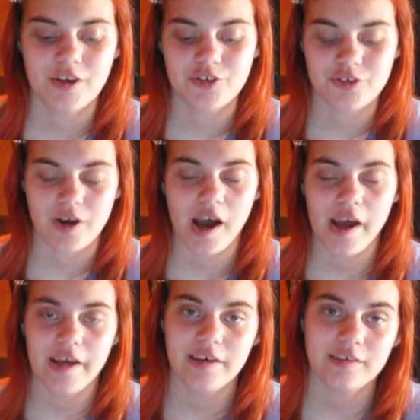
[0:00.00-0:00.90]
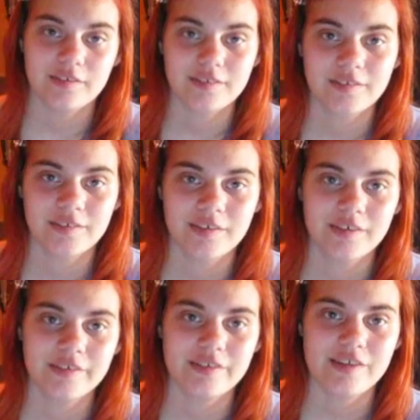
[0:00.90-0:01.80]
Try
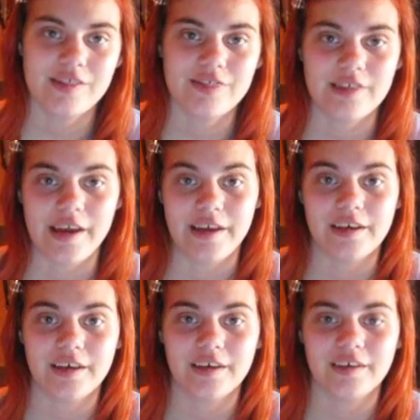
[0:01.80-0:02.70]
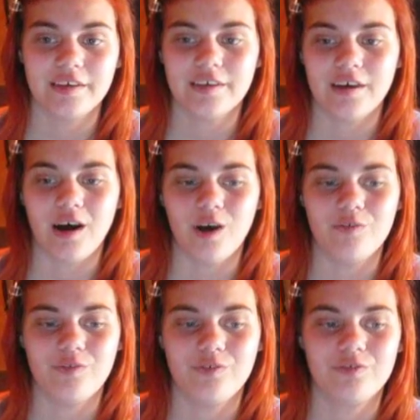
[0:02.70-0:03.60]
to think of
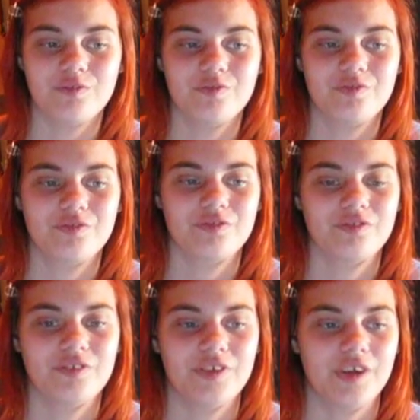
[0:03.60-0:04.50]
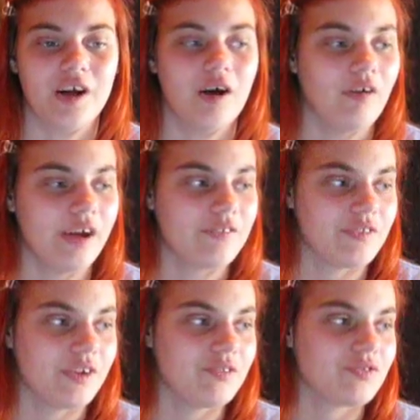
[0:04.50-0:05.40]
you know, if
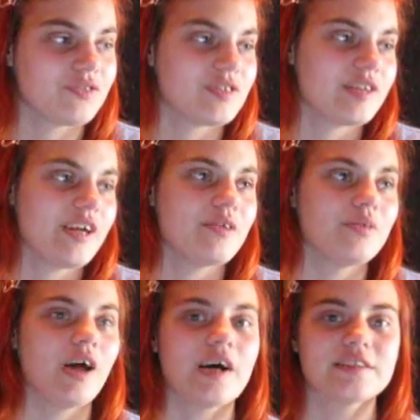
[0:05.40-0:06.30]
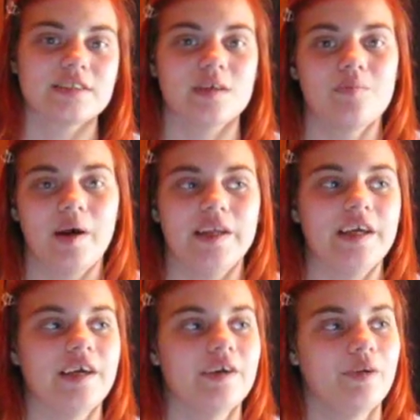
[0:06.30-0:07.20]
say you lost
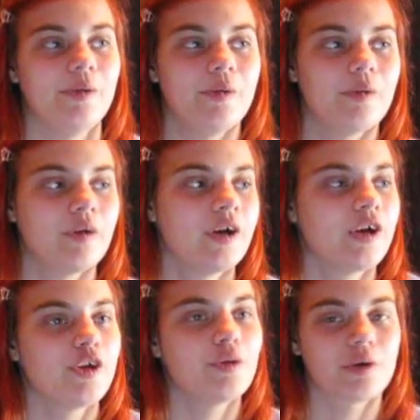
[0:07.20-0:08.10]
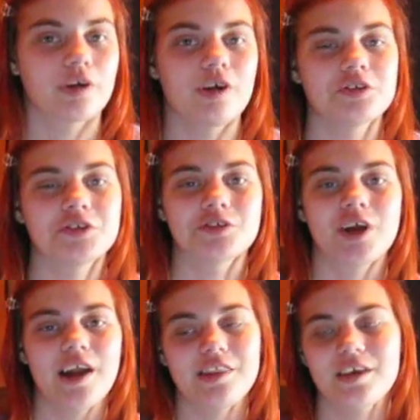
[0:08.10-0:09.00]
somebody who you were close to,
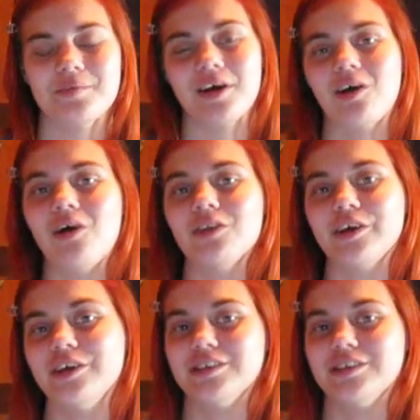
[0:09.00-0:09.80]
try to think about all the good